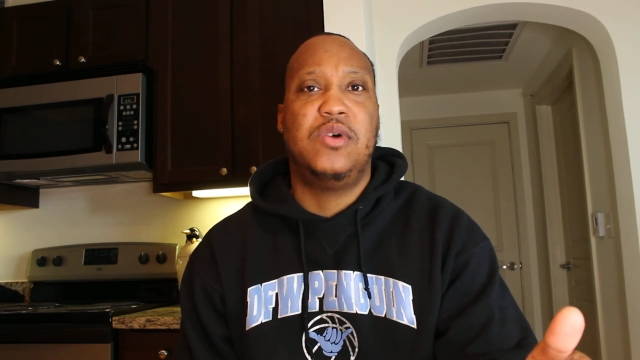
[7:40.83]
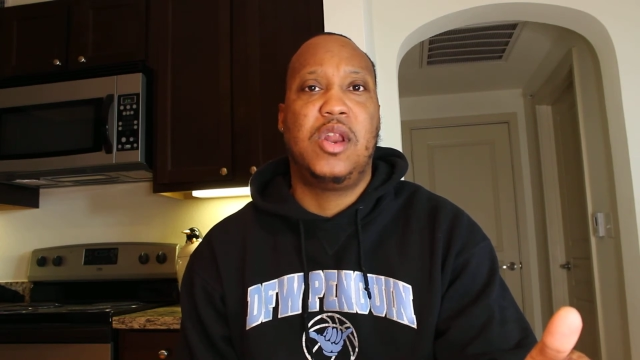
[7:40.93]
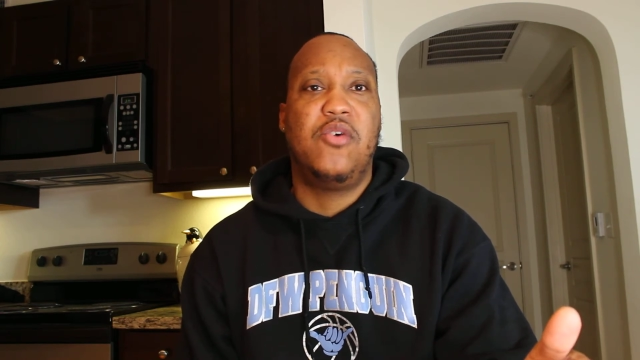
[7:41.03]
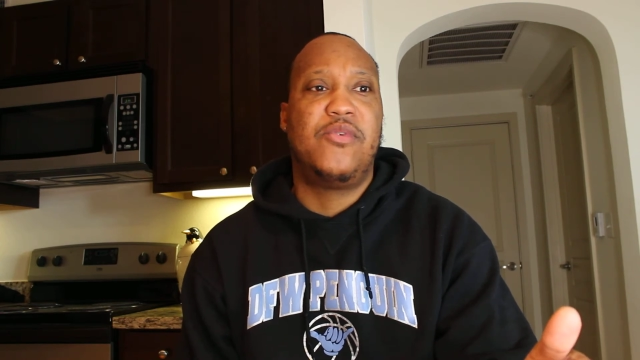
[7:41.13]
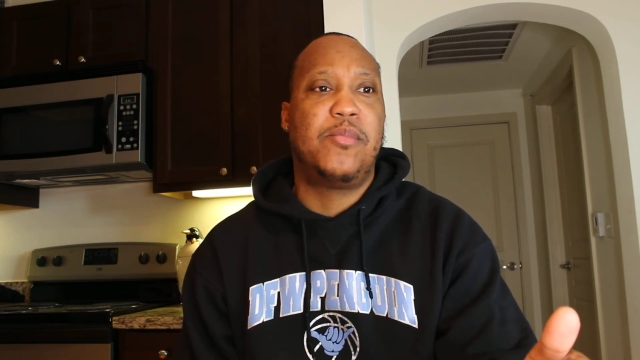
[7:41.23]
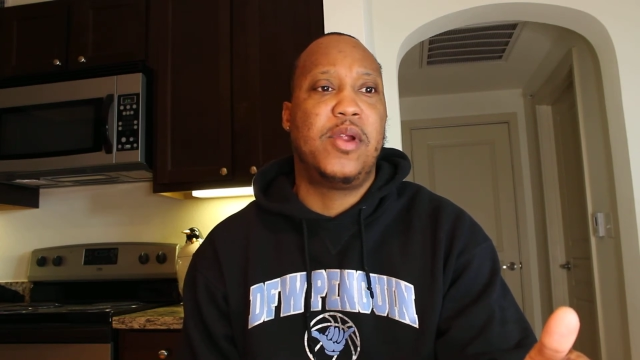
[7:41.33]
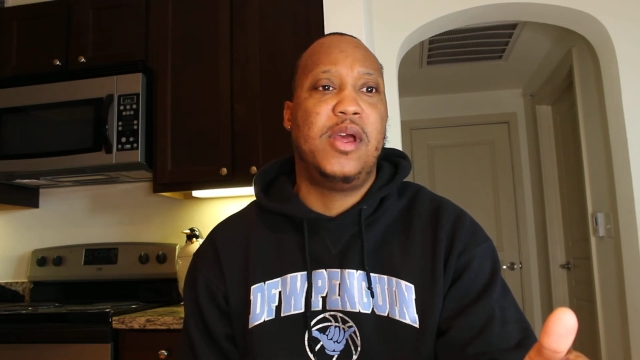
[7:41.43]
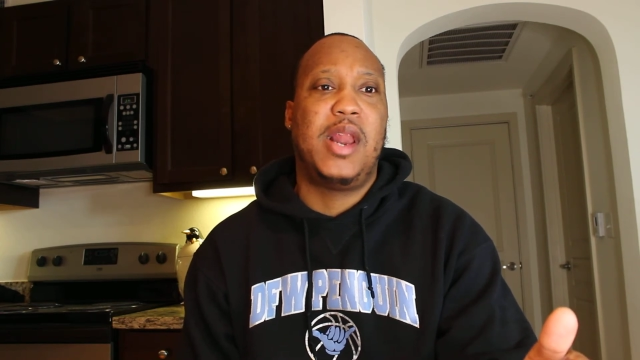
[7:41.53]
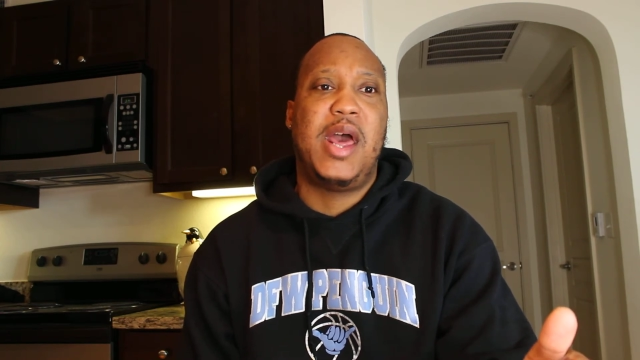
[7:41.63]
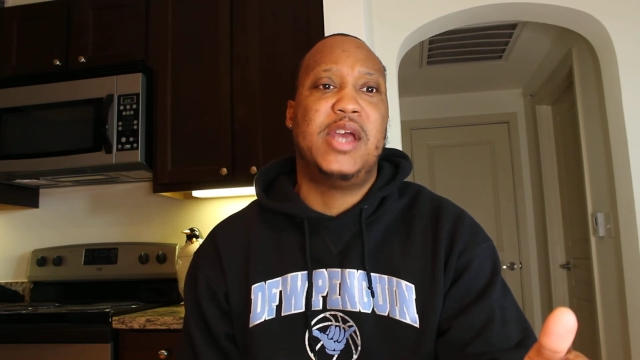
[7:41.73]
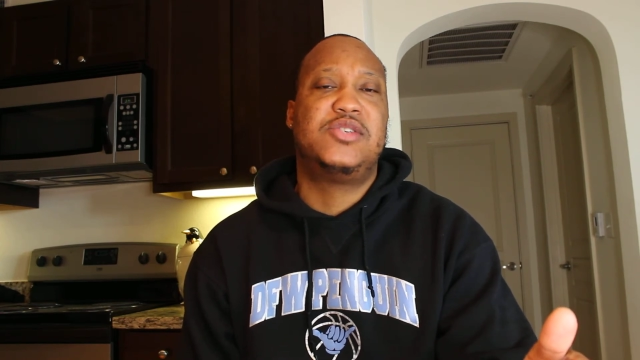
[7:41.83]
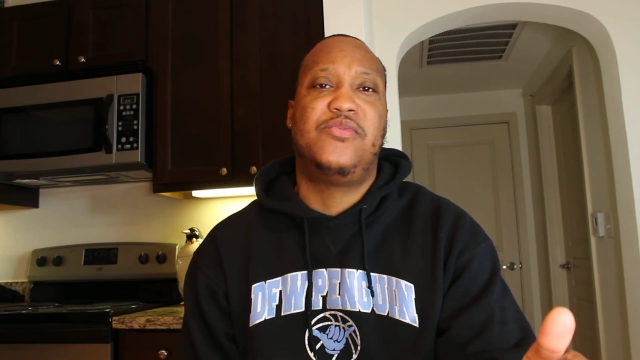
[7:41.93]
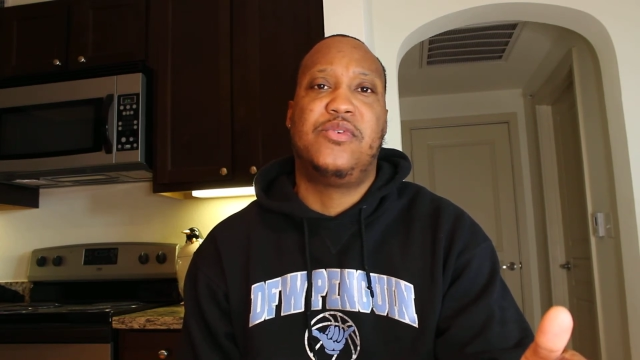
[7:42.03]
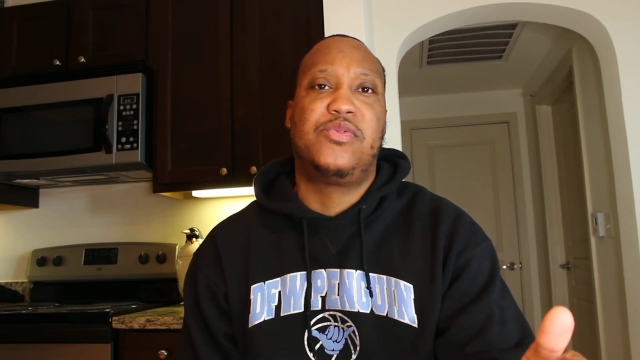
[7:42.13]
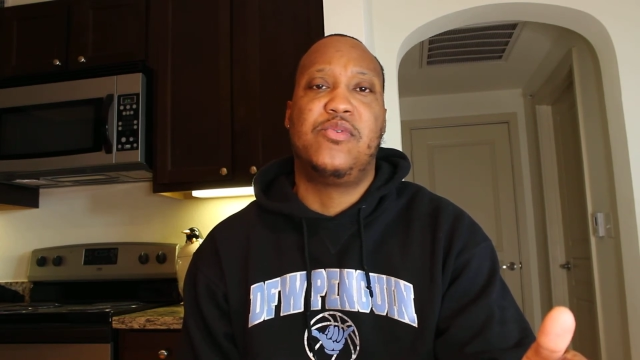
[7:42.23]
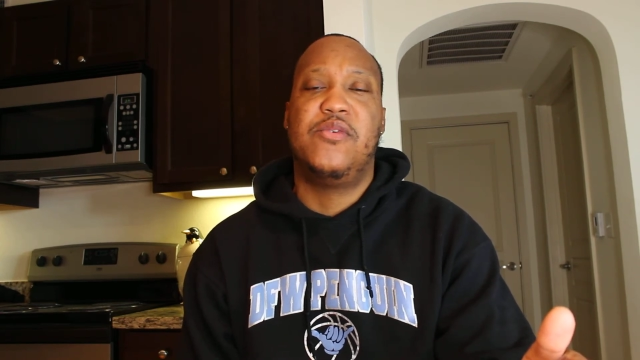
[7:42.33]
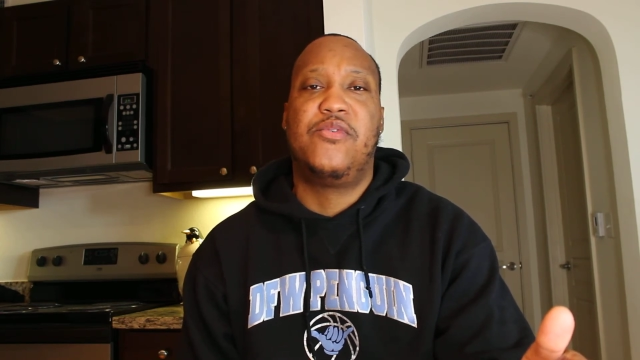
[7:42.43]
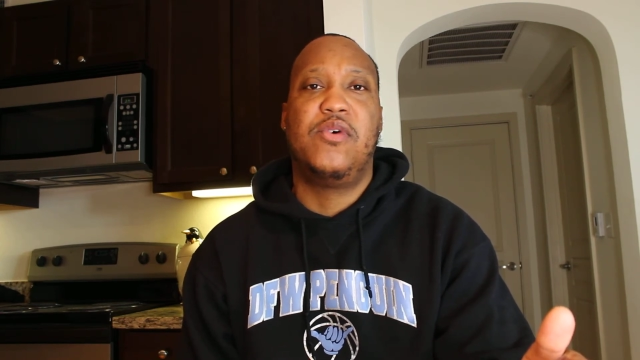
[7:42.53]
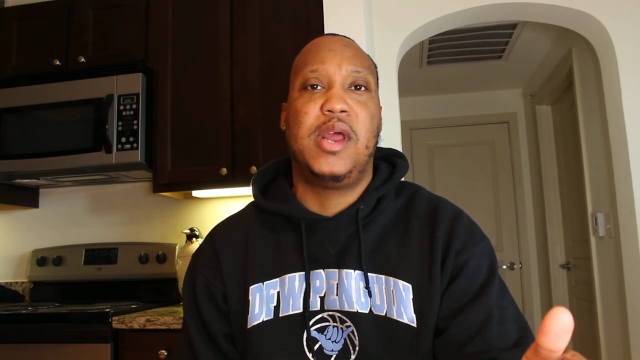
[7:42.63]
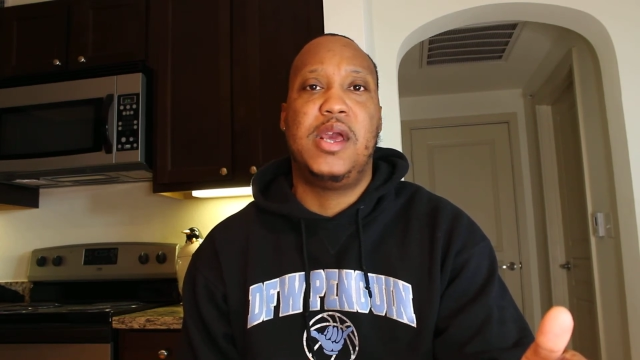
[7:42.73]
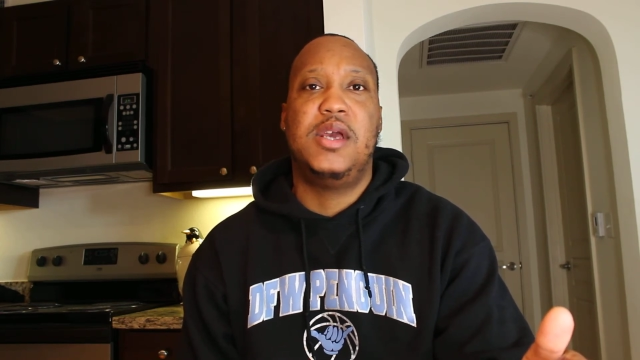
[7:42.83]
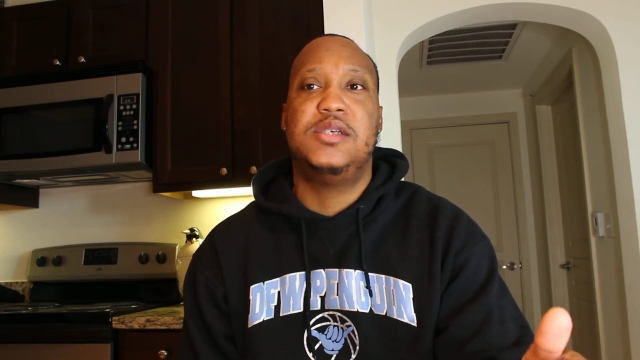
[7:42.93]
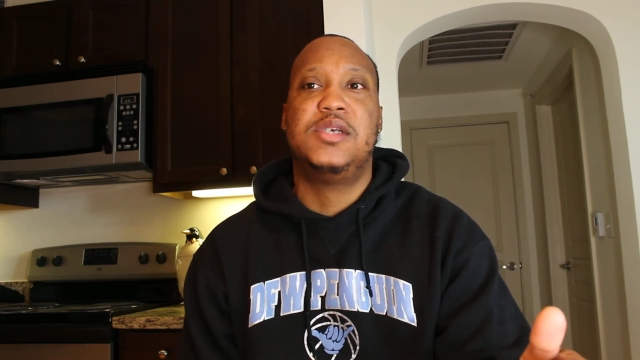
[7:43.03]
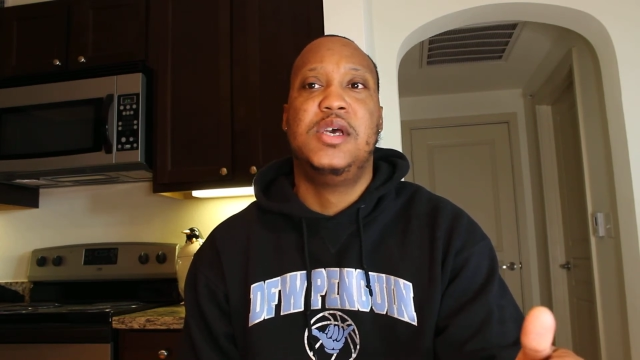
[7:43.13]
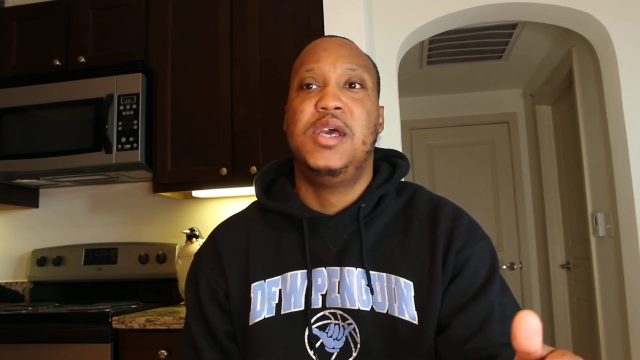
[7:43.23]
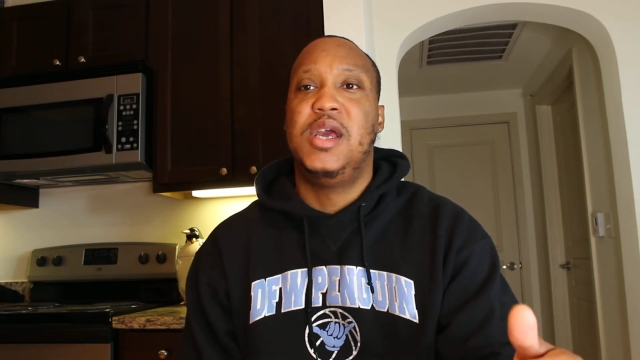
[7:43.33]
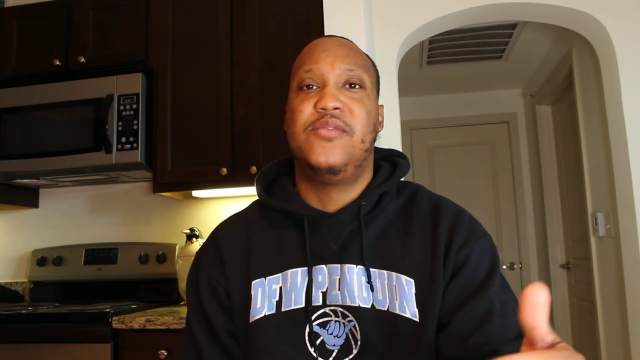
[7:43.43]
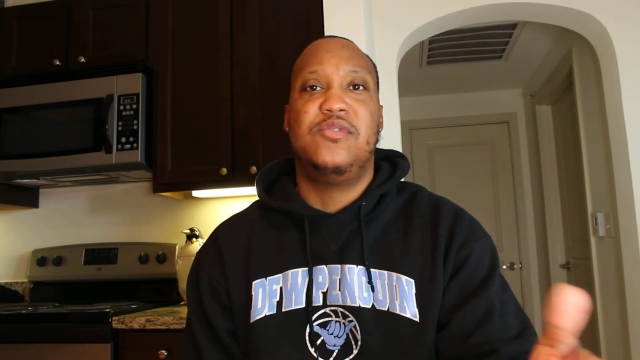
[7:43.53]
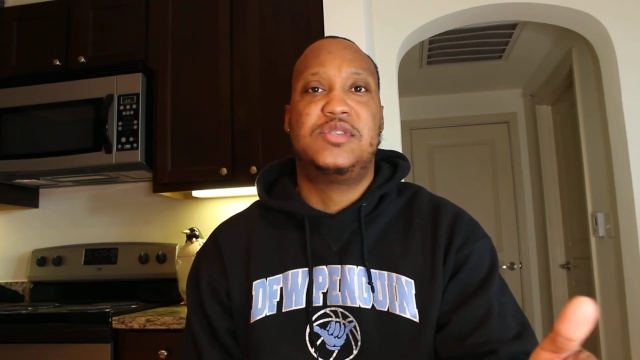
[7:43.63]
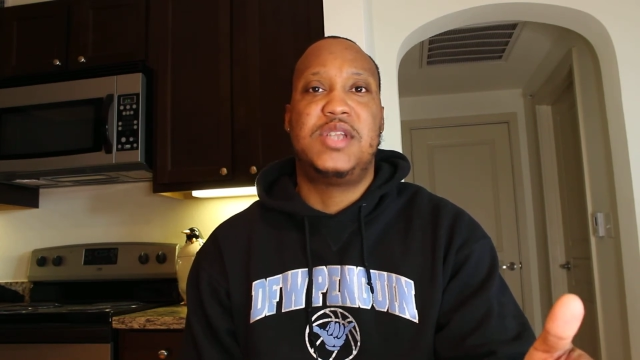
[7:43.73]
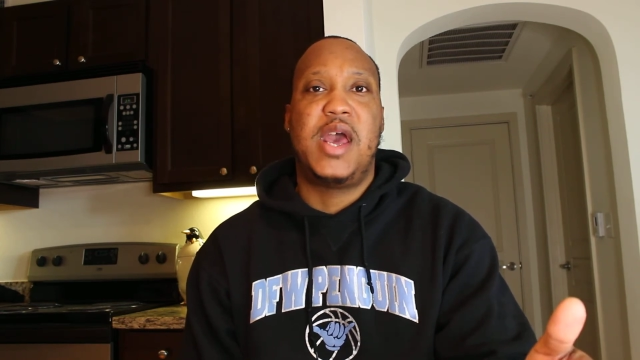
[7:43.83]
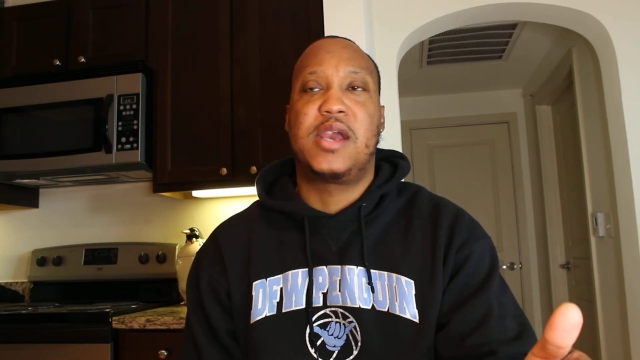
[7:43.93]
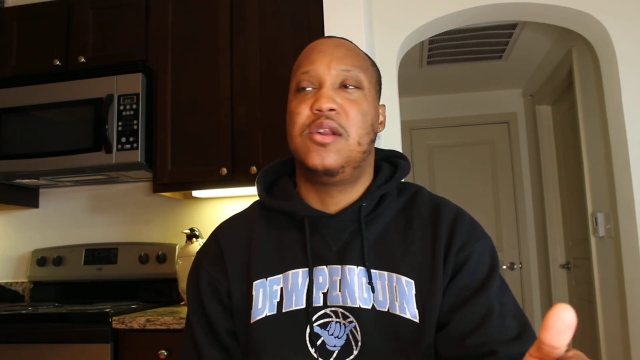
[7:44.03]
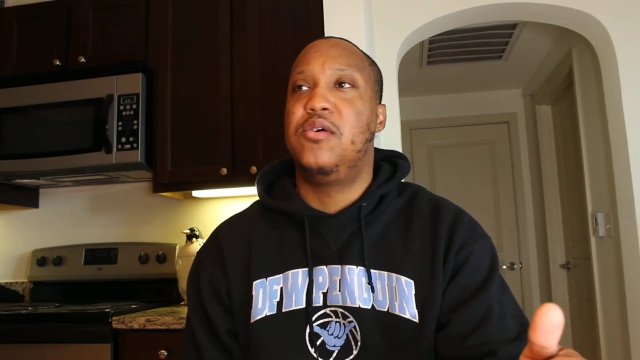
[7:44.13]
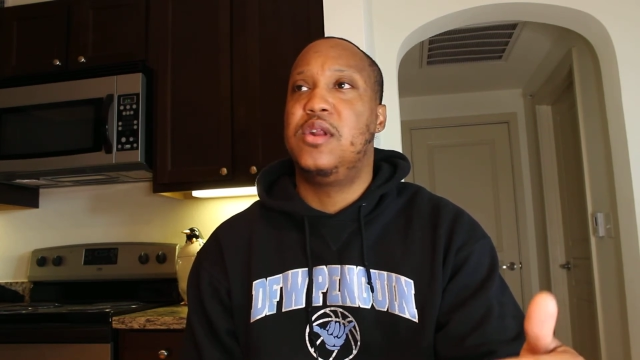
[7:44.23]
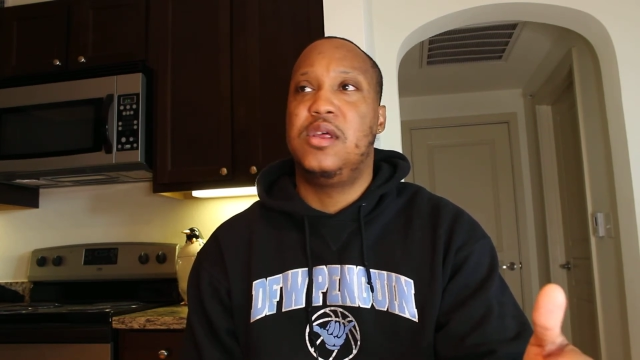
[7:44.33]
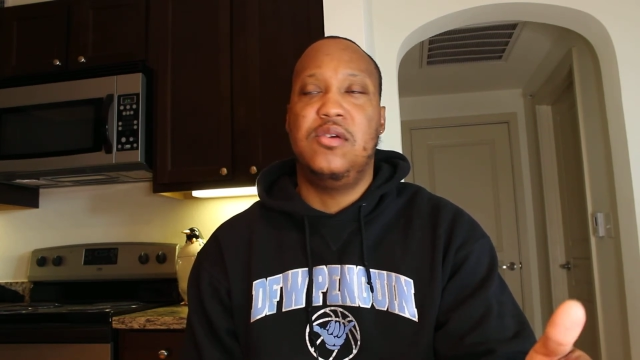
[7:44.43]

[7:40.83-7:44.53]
A loaf of bread will last you for 3 or 4 days if you're snacking on it,